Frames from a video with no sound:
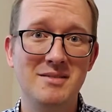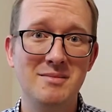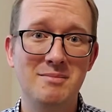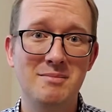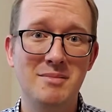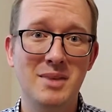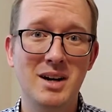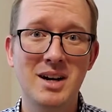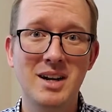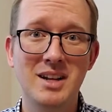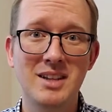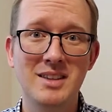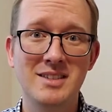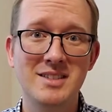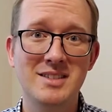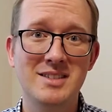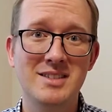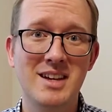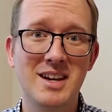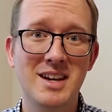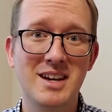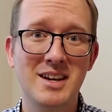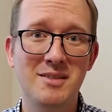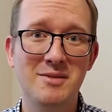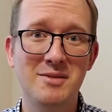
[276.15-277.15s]
mud and
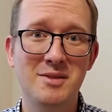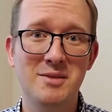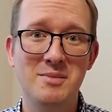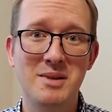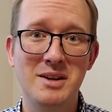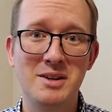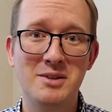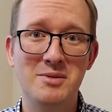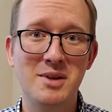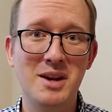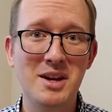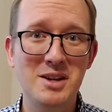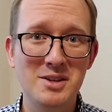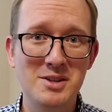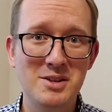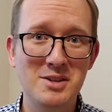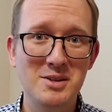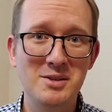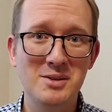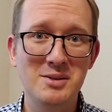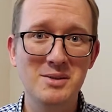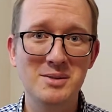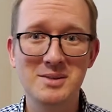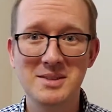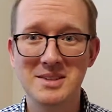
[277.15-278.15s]
stuff with my dress
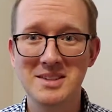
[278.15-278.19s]
shoes,